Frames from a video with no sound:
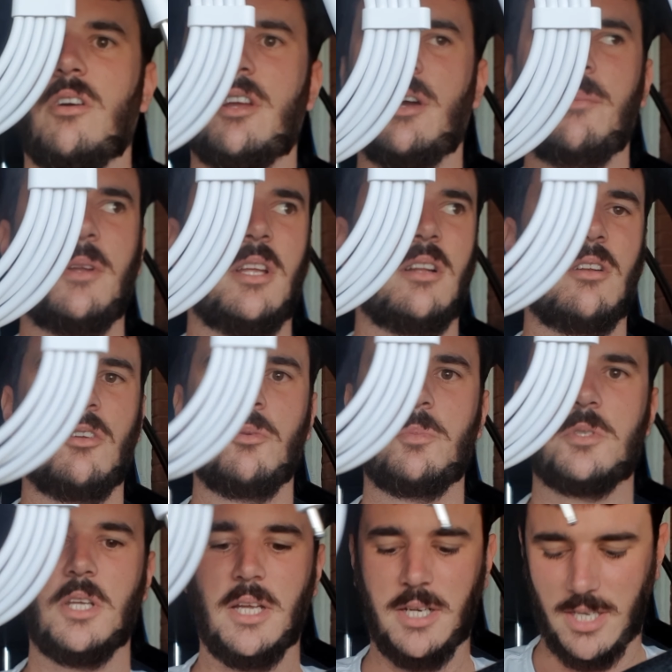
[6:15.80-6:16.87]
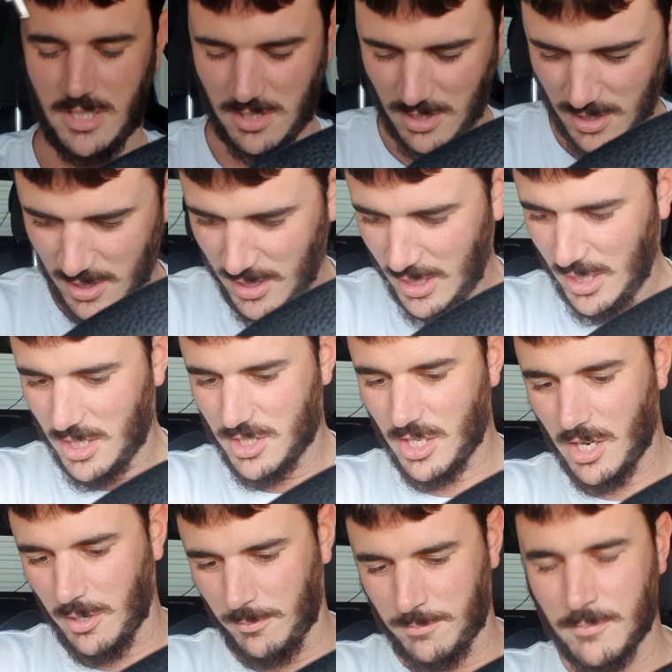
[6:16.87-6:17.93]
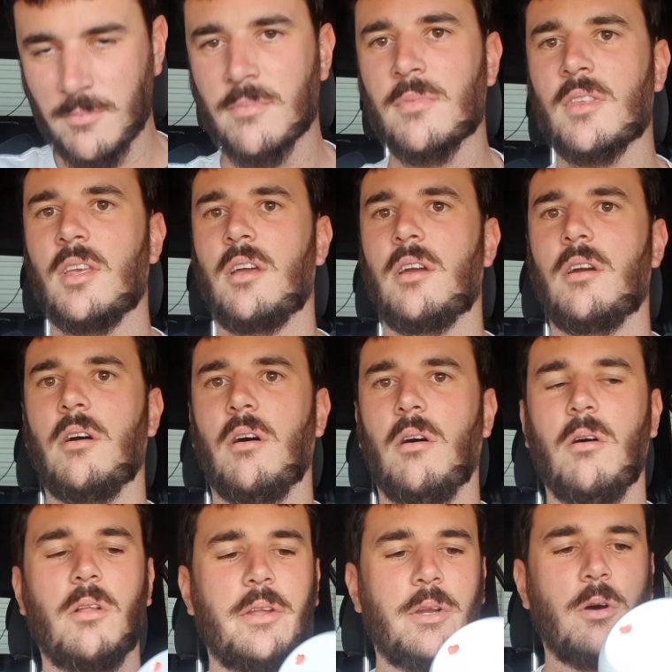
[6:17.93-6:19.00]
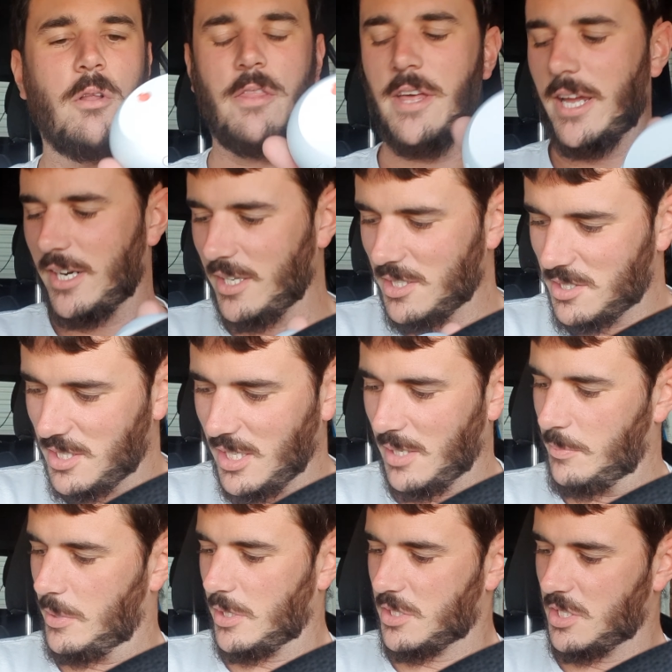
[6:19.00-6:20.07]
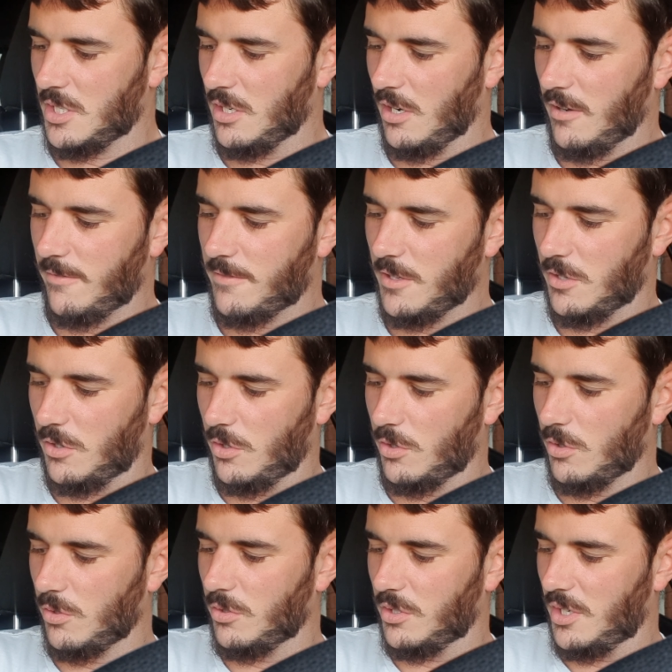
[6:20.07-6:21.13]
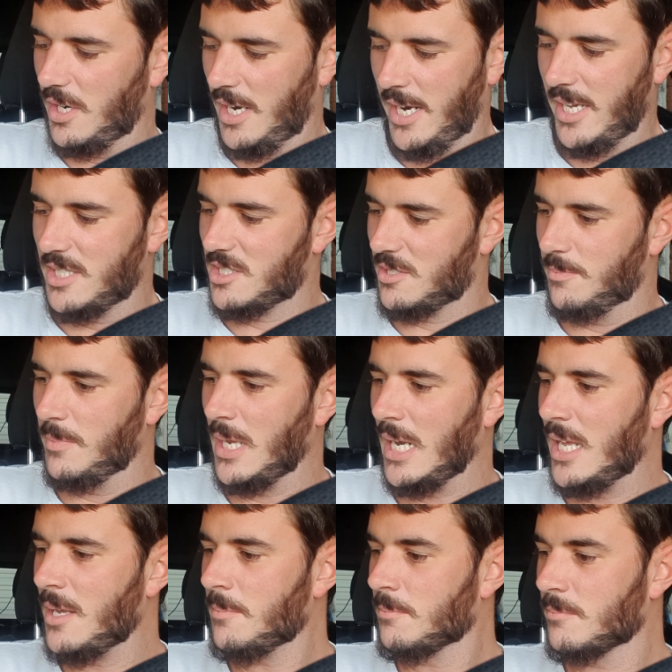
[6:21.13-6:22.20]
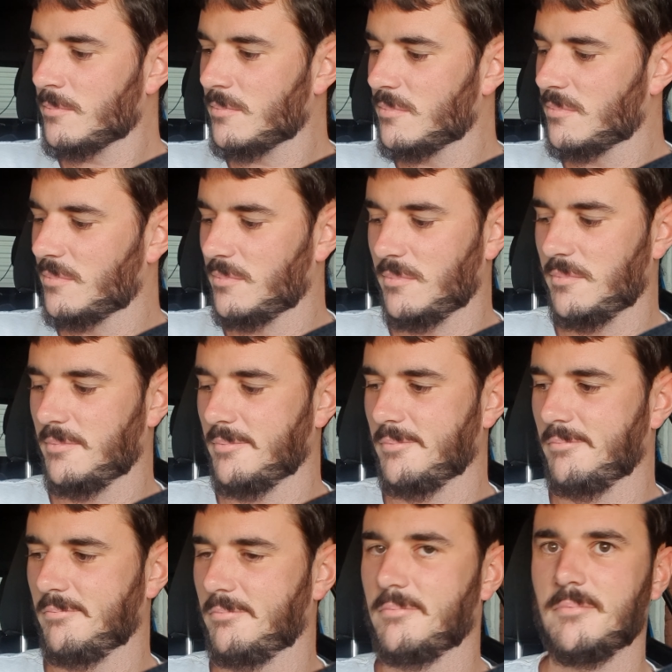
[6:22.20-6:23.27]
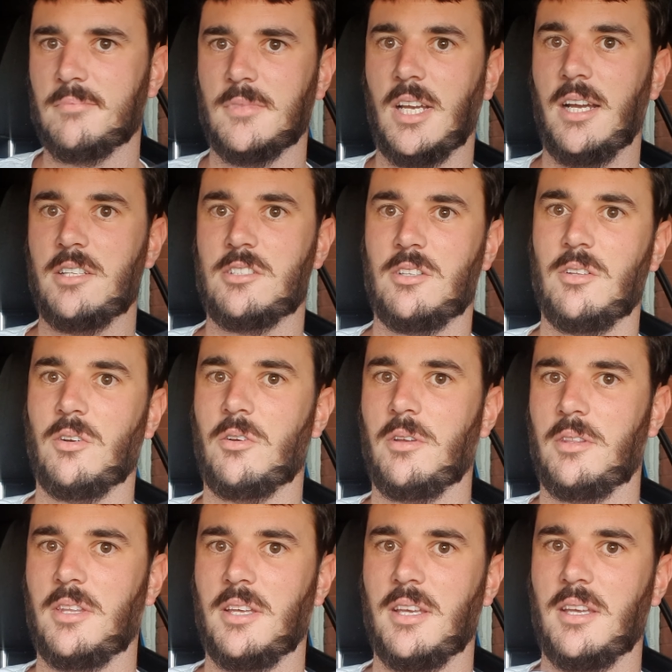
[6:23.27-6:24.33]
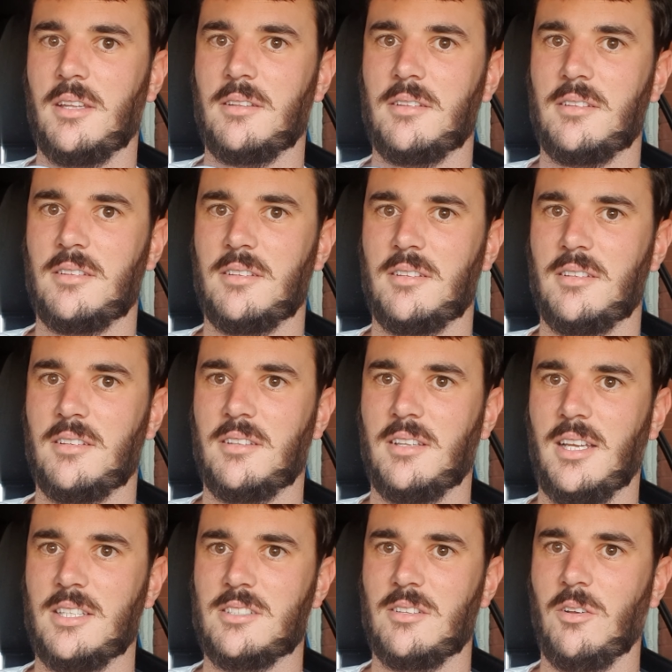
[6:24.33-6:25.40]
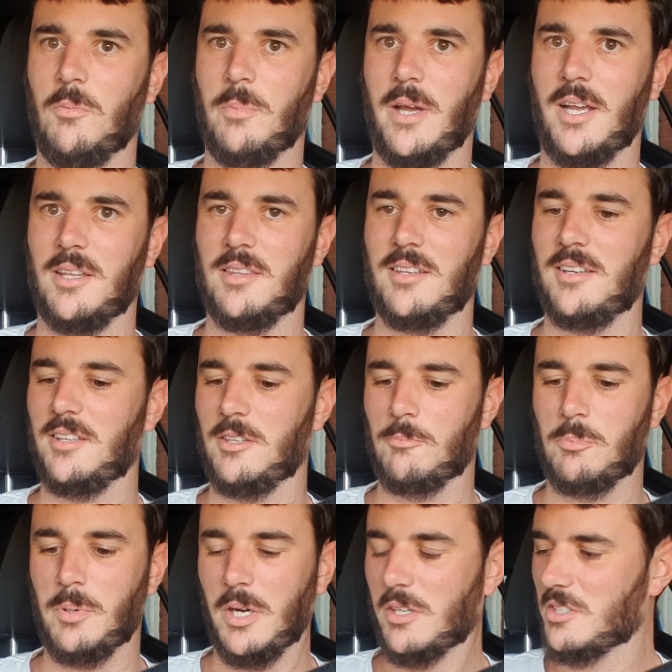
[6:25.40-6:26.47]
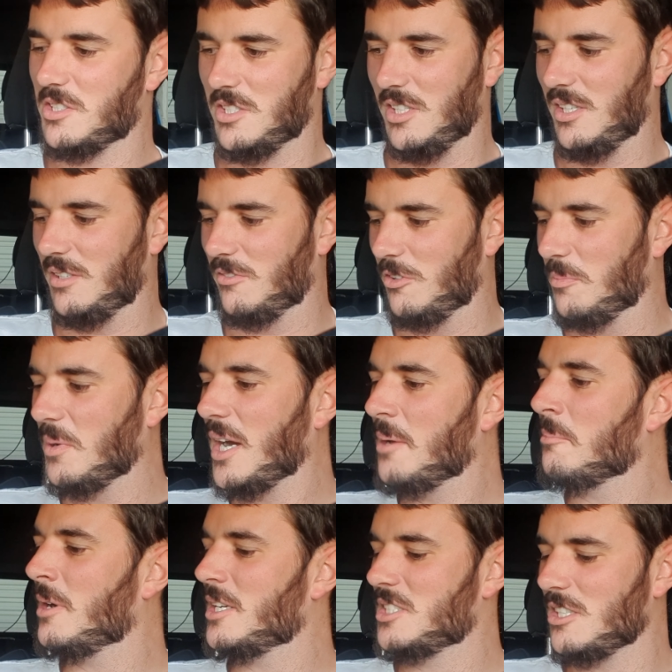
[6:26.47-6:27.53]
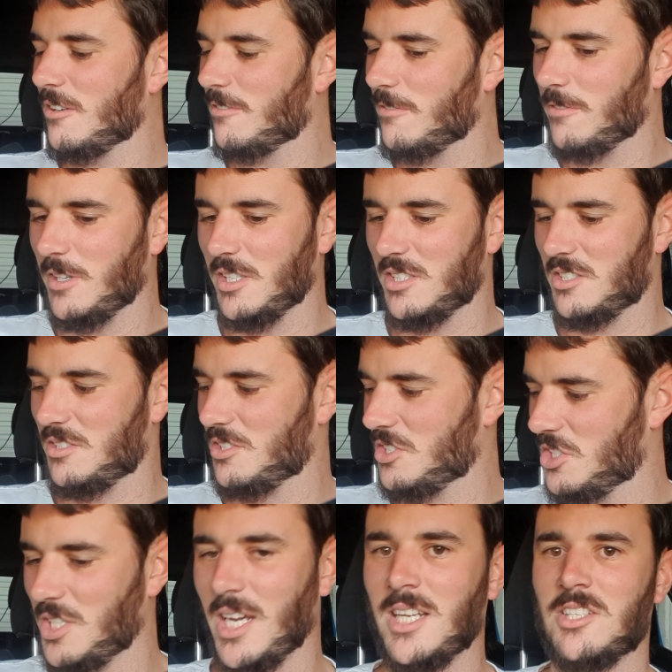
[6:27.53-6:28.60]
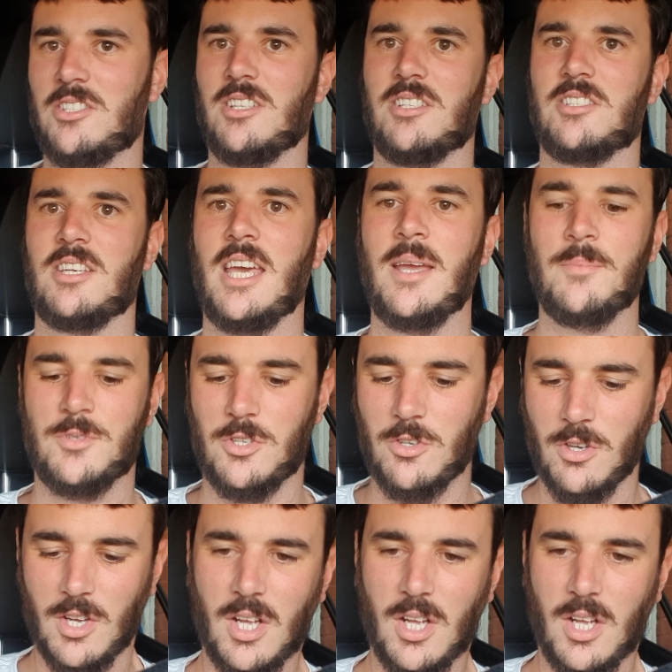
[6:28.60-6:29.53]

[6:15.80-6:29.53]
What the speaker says: Look how many loops that has. So, all in all, that is the unboxing of the Google Nest Mini. I had to look back at the box to remind myself of what it's changed its name to,